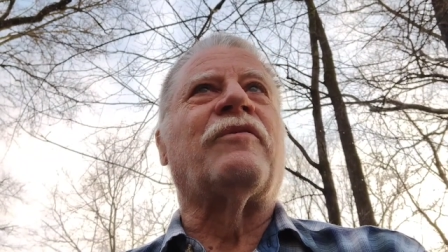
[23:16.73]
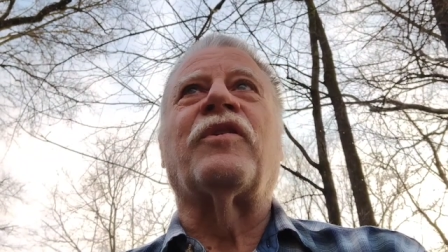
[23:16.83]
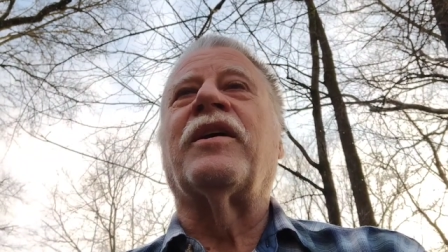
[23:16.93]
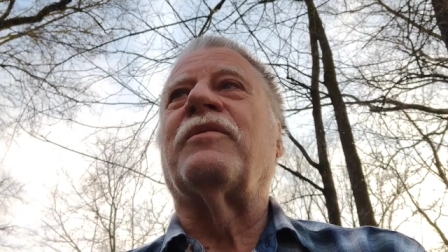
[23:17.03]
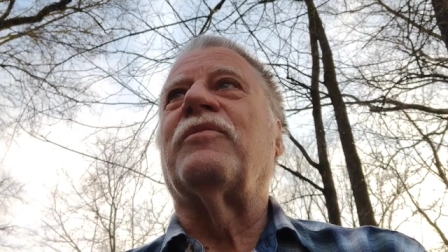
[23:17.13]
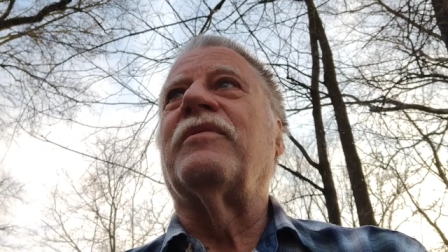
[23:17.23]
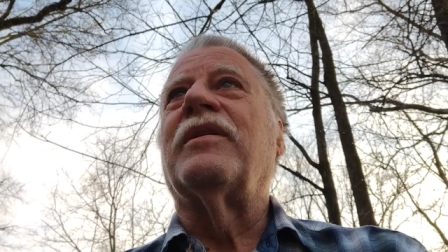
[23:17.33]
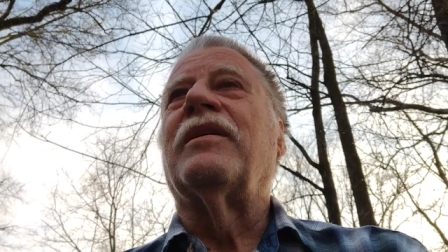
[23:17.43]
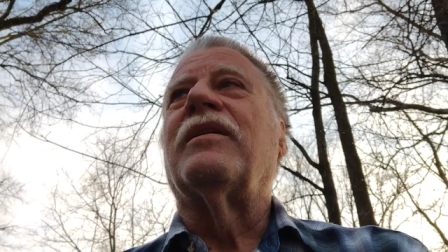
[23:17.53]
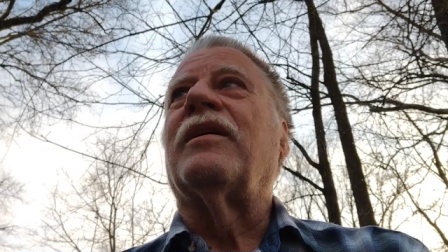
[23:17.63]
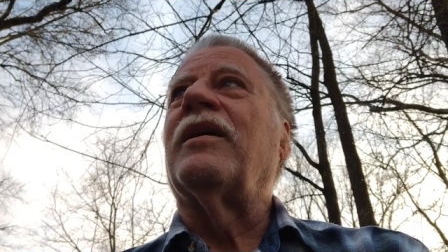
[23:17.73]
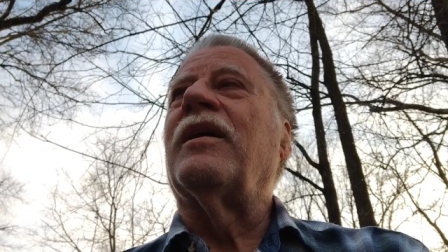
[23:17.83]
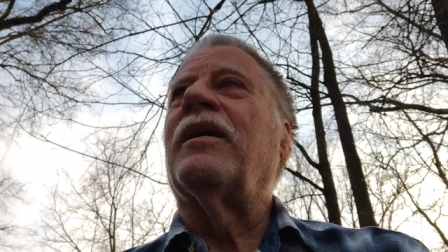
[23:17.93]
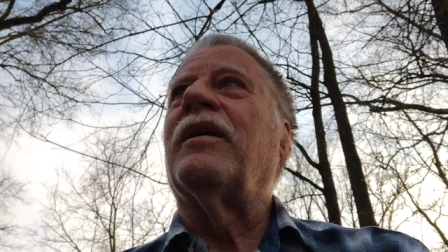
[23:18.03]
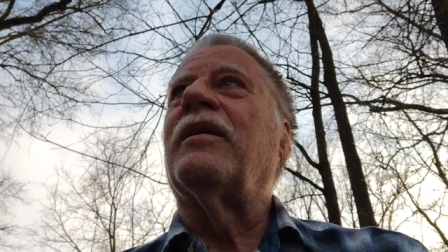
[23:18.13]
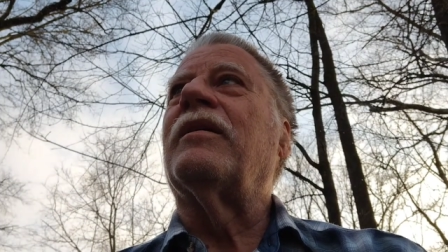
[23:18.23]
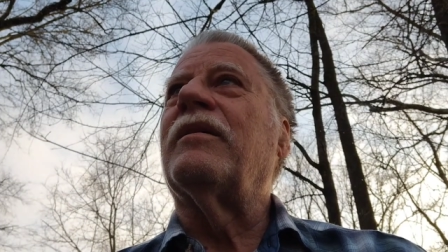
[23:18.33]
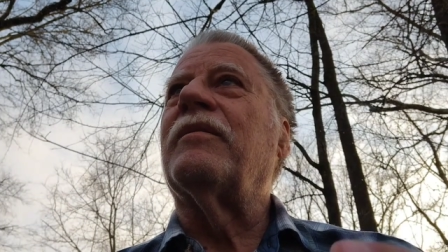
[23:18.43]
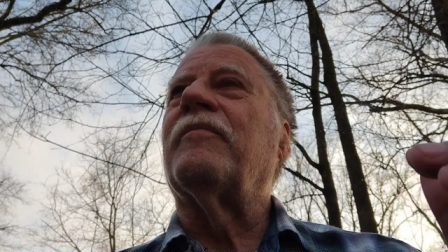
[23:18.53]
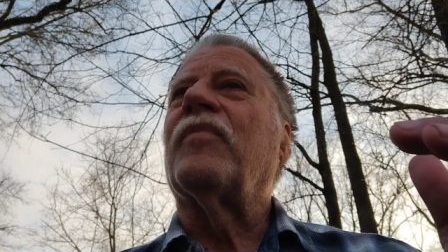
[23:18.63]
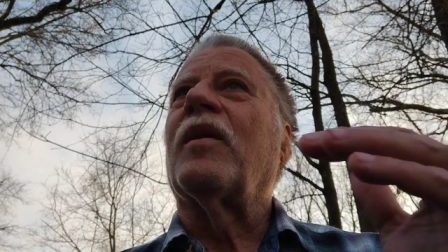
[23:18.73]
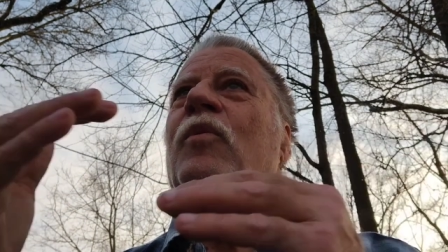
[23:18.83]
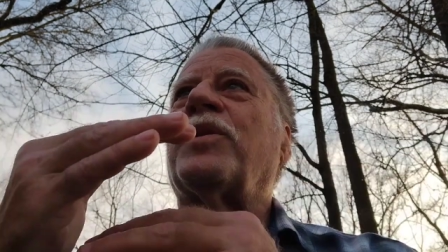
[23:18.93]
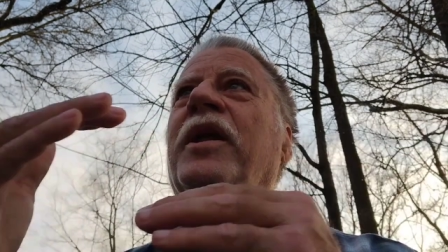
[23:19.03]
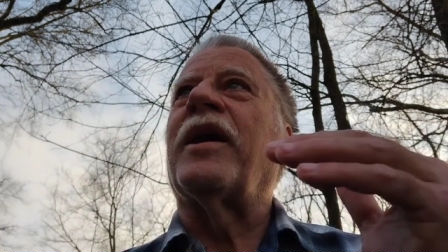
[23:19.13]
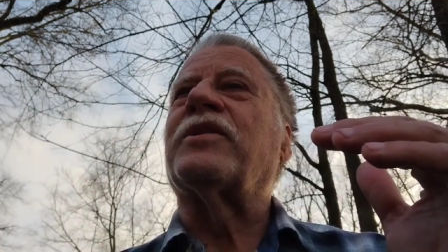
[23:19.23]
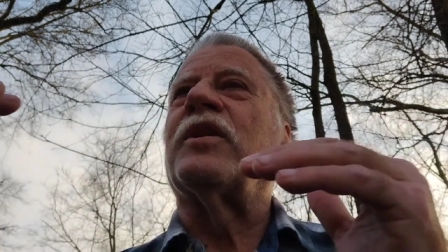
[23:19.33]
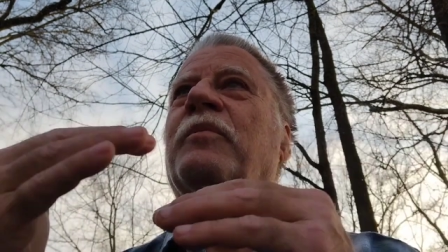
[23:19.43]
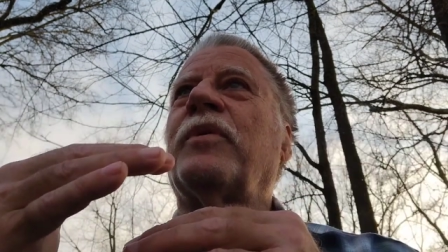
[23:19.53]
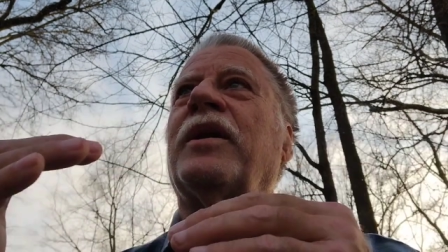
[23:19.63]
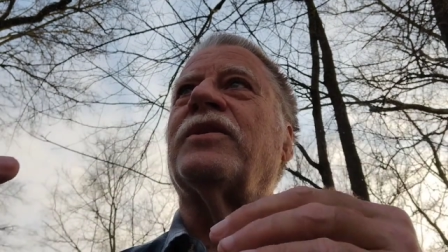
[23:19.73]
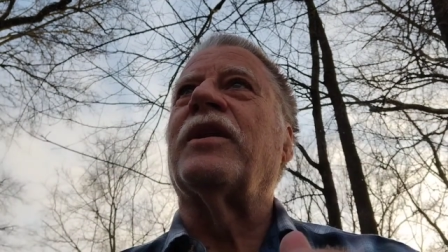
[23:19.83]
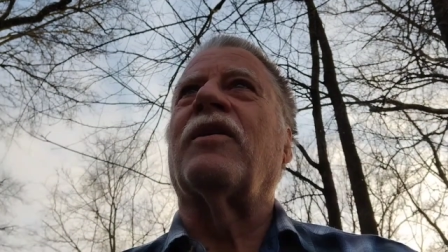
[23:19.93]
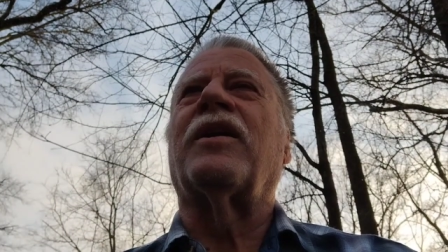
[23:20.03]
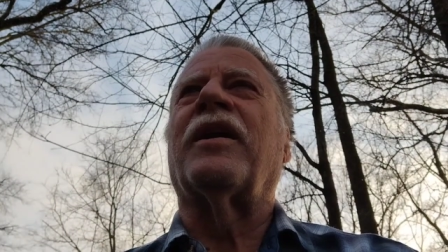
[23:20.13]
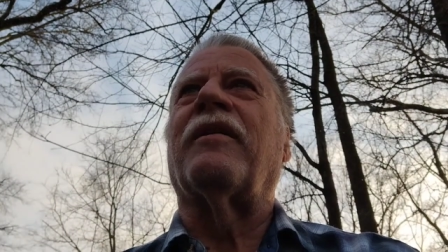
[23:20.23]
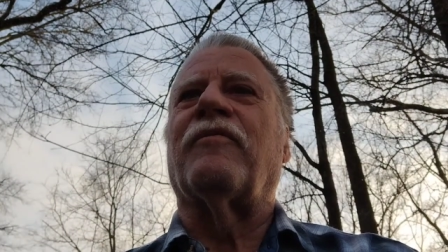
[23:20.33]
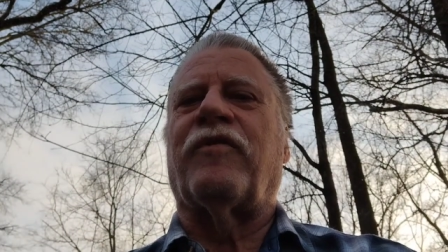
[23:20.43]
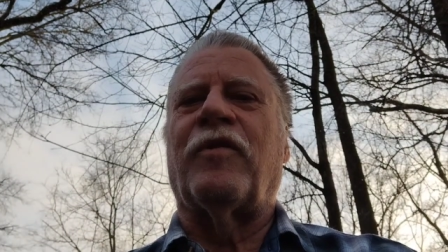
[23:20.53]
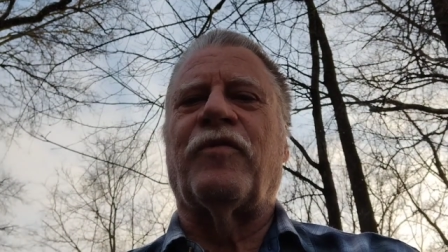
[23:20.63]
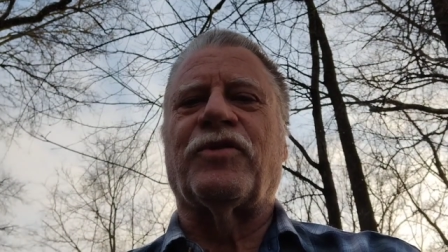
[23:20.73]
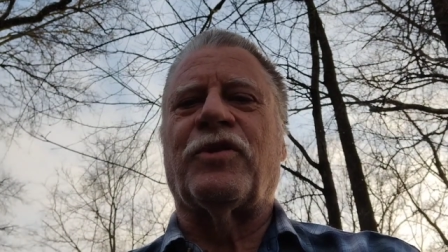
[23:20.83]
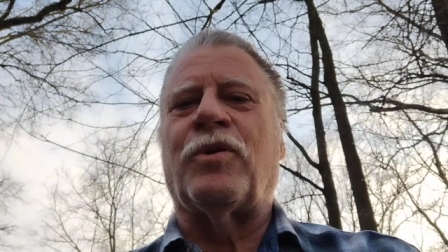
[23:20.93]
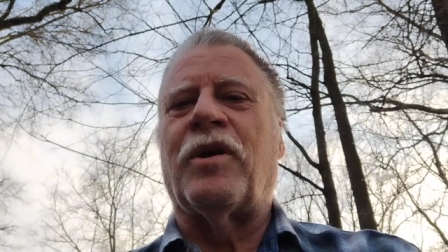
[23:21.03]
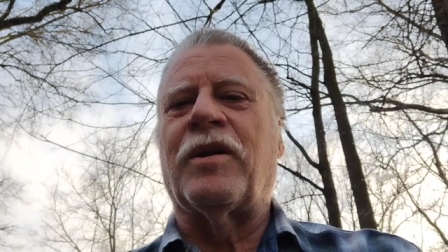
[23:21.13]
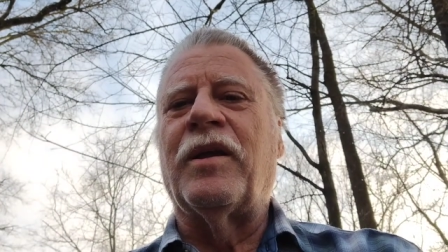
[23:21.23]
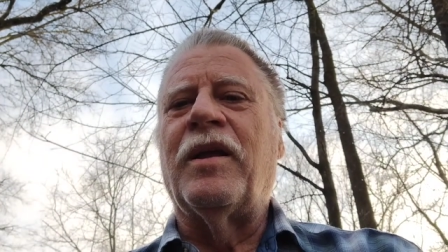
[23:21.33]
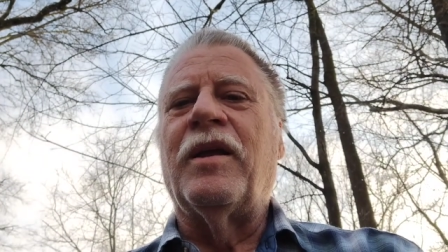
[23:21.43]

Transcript: I forget uh, what that actually means now. God, I haven't flown for so long.